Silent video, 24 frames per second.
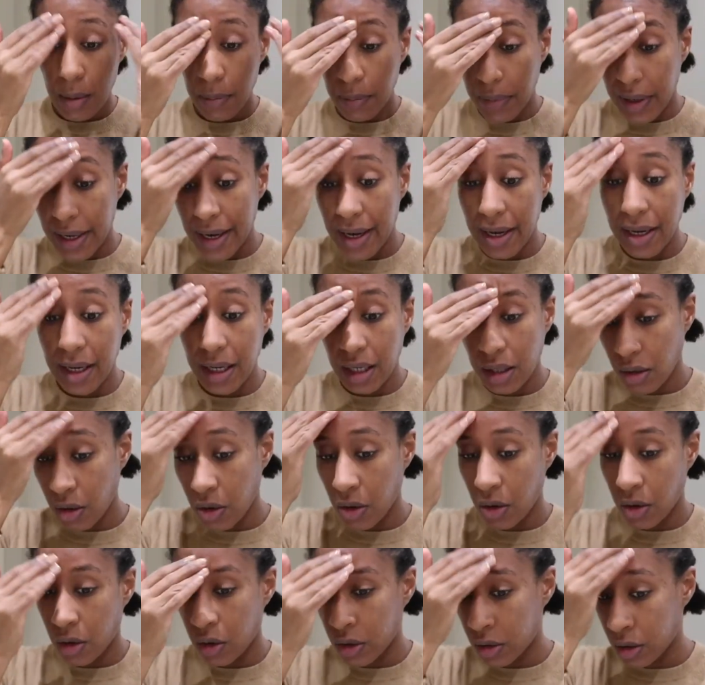playing
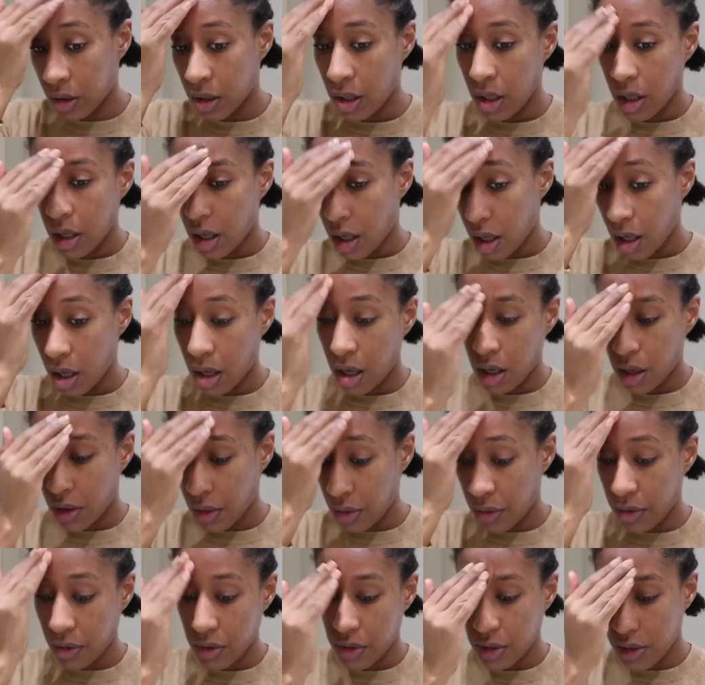on
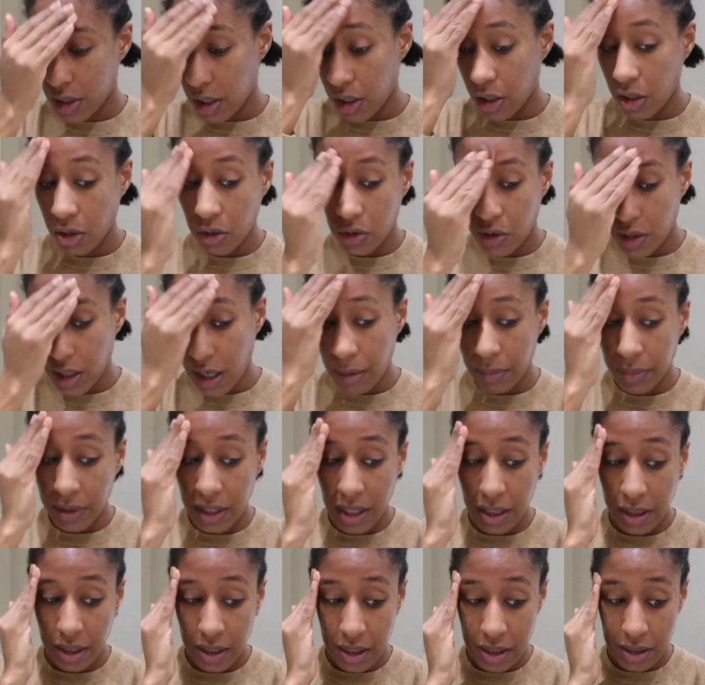the stereotype
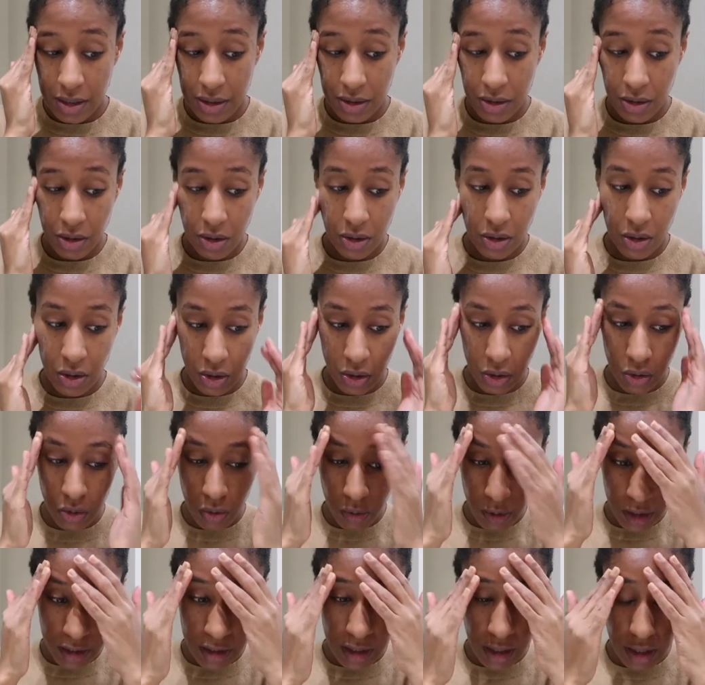that is the
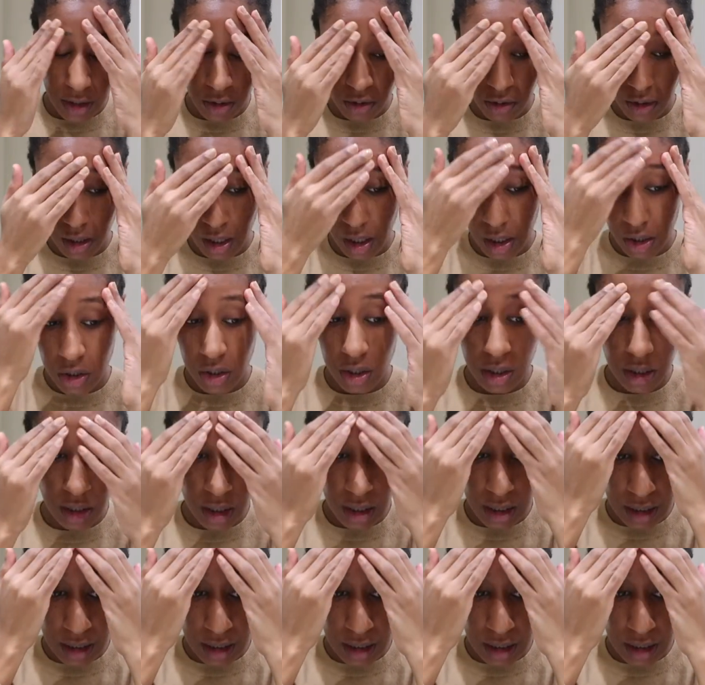US education